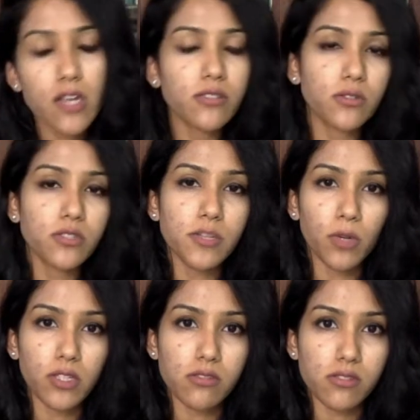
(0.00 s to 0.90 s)
So she
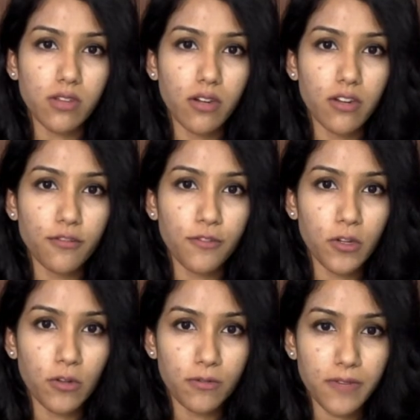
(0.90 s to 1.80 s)
wants to sort of,
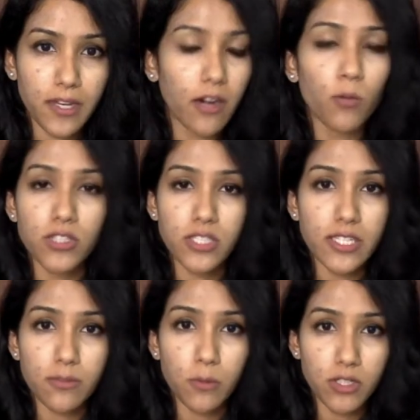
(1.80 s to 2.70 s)
figure out
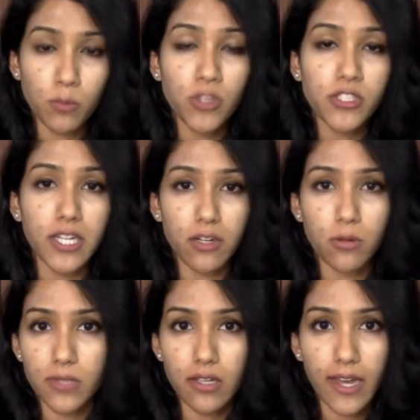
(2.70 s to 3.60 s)
what more she can do
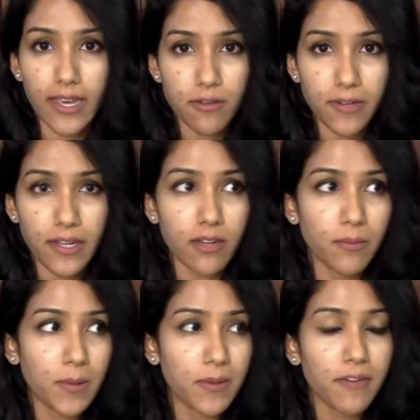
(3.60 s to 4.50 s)
with her life and
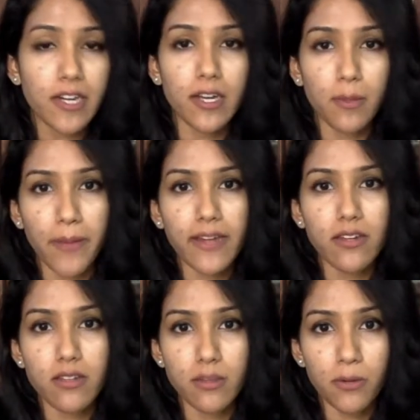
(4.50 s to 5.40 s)
maybe find a companion in the